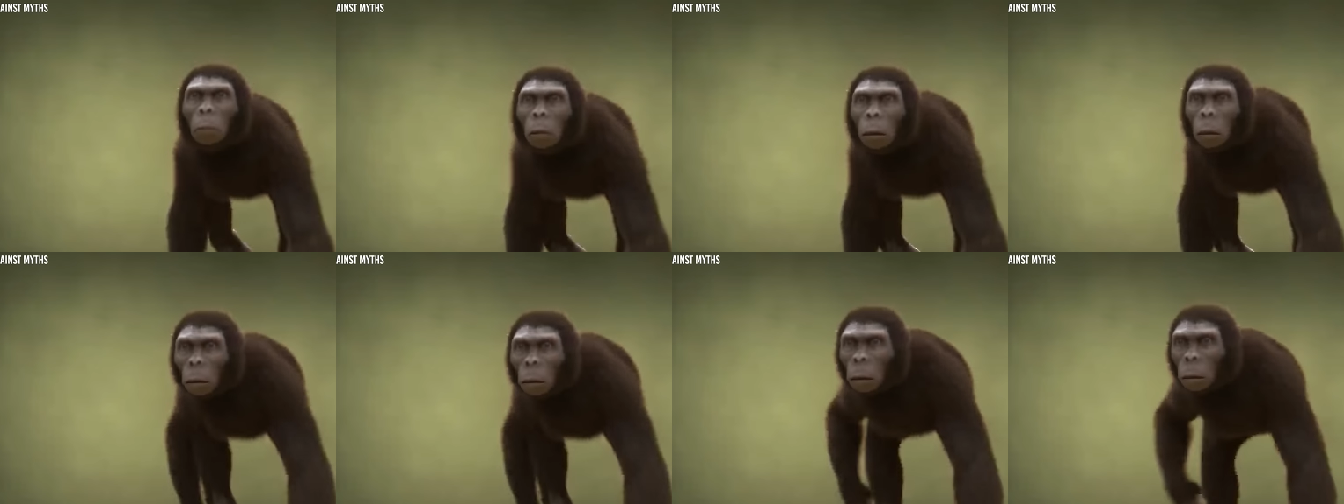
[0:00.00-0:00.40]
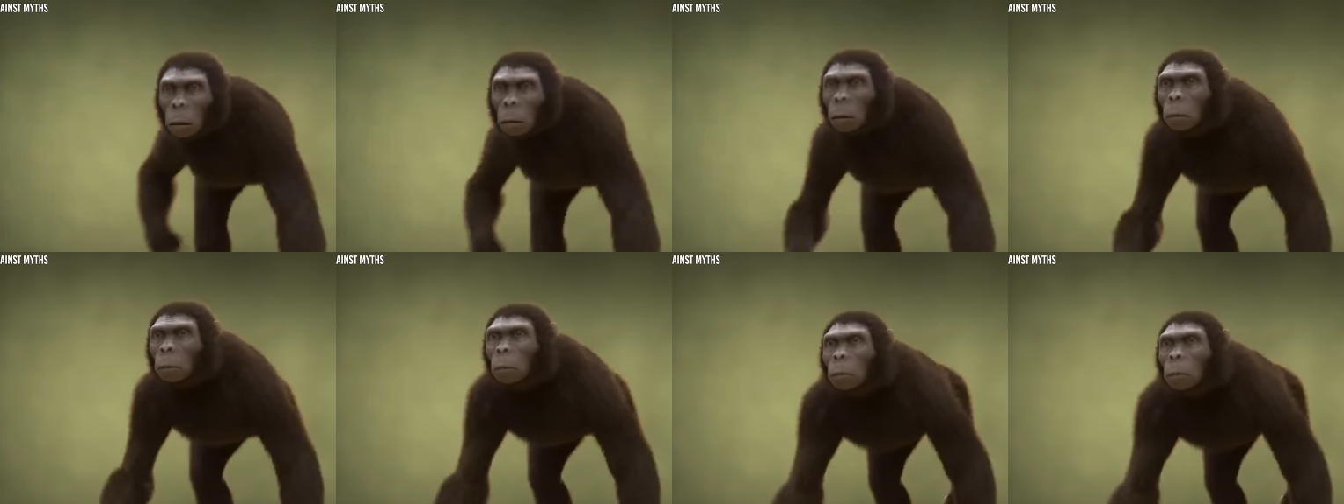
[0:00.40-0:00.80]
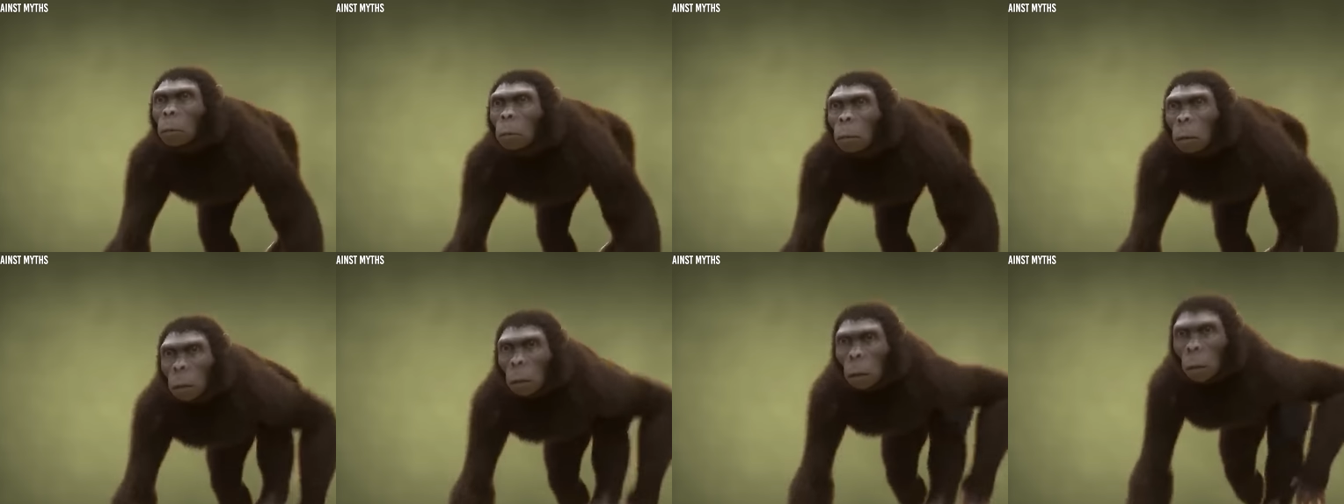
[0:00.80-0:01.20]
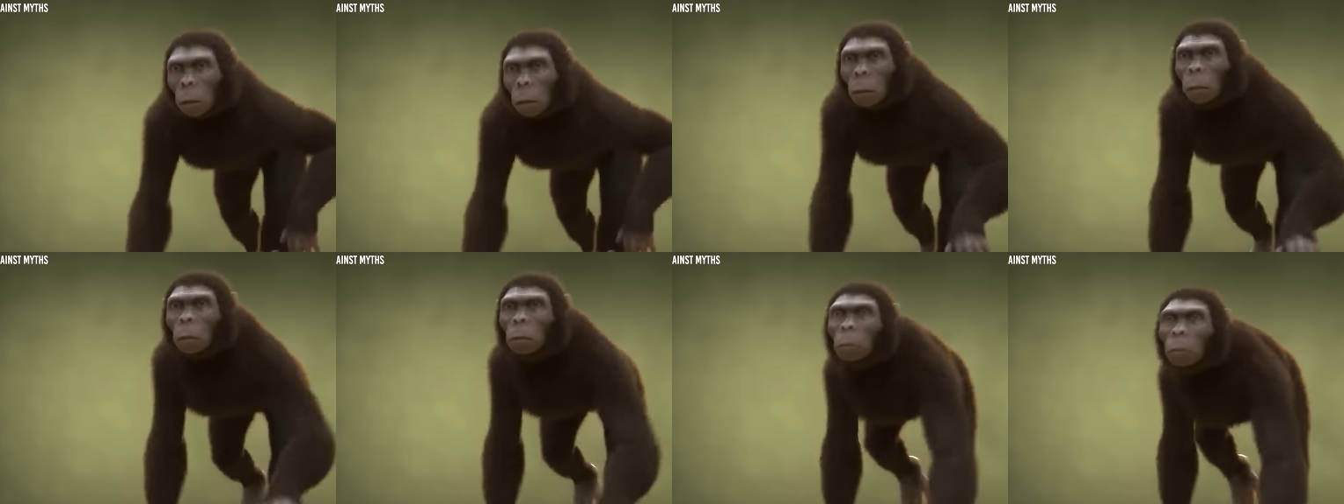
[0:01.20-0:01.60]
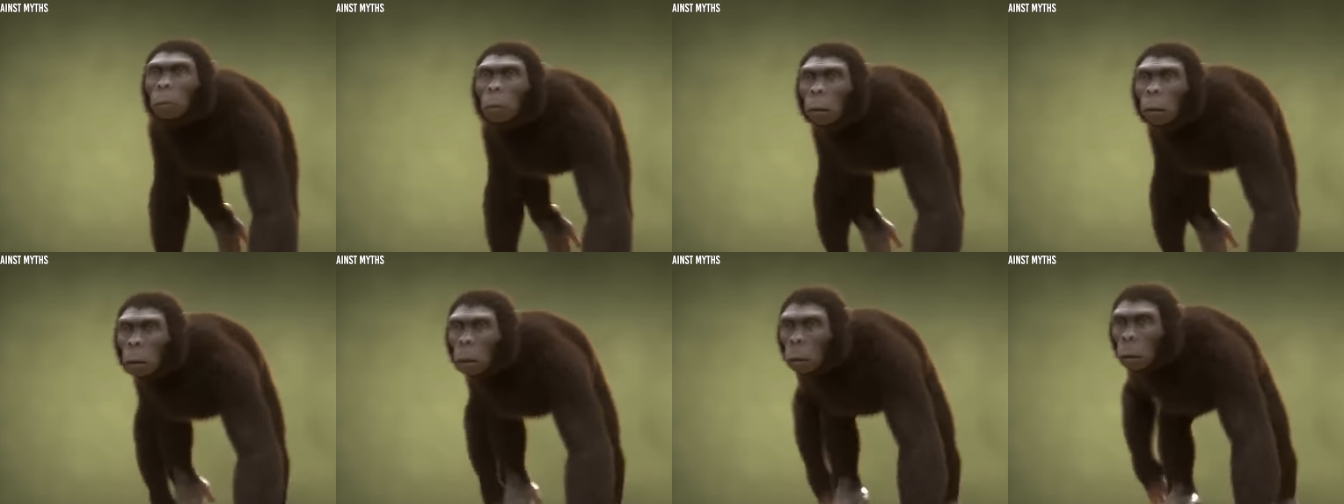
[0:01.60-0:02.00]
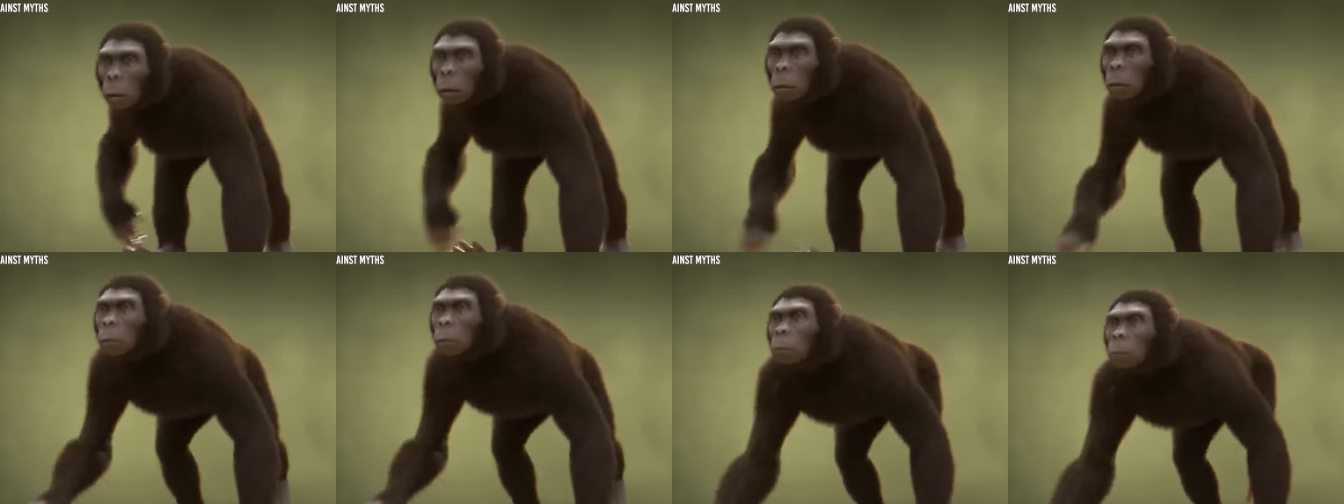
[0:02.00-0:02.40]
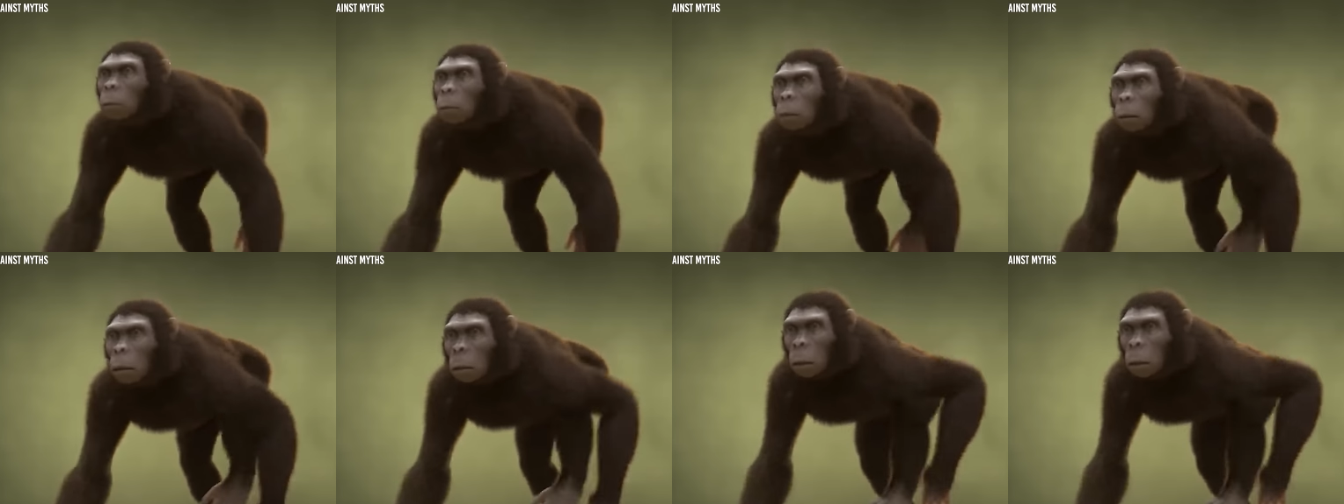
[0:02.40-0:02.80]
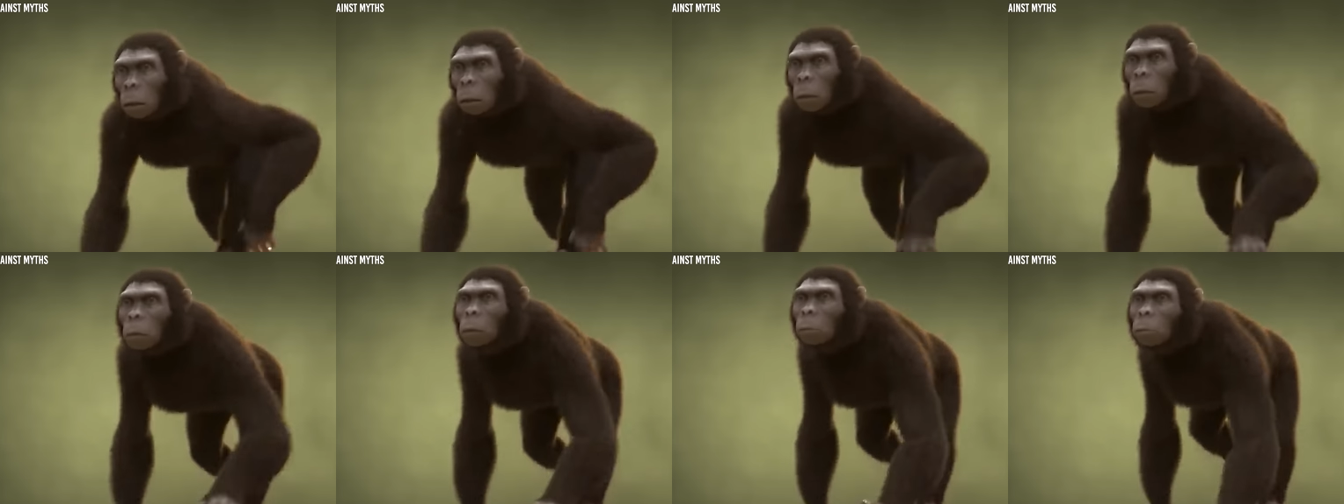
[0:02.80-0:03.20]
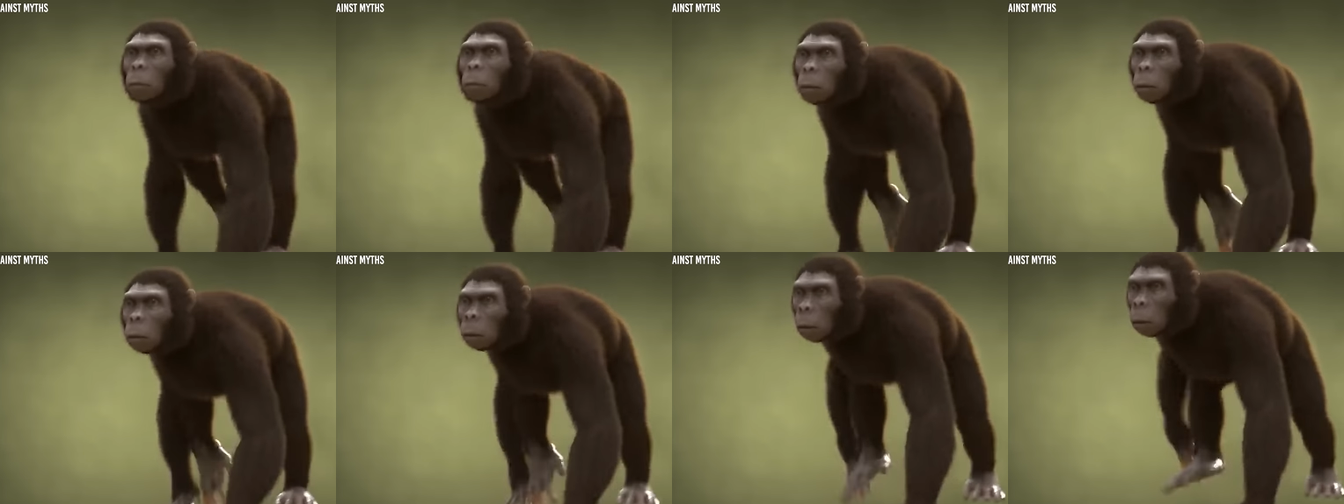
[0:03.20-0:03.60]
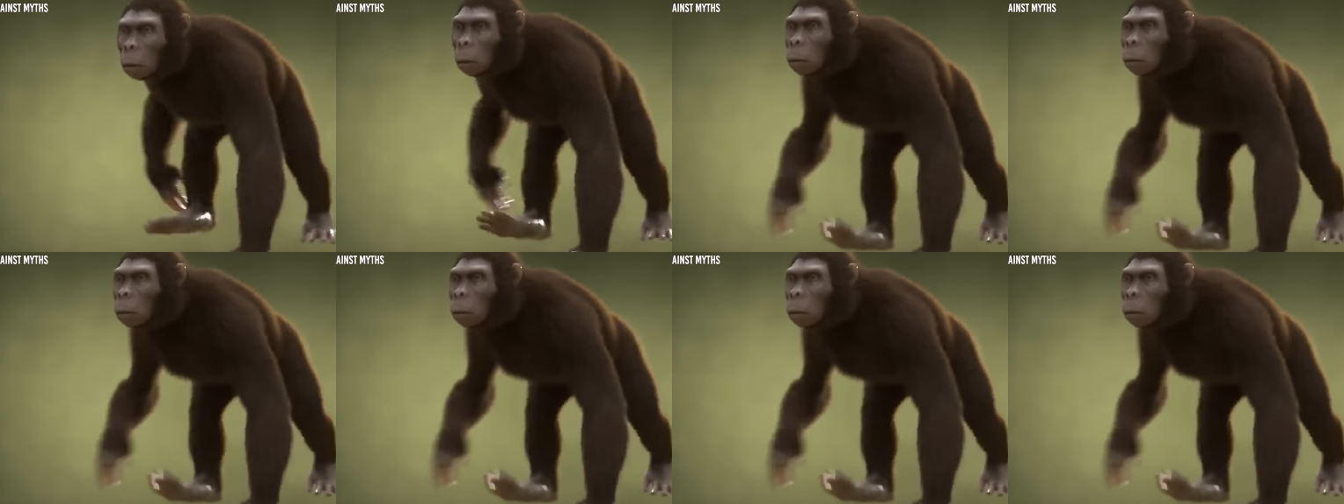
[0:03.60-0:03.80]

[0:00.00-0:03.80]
collagen-based barcodes of various animal species,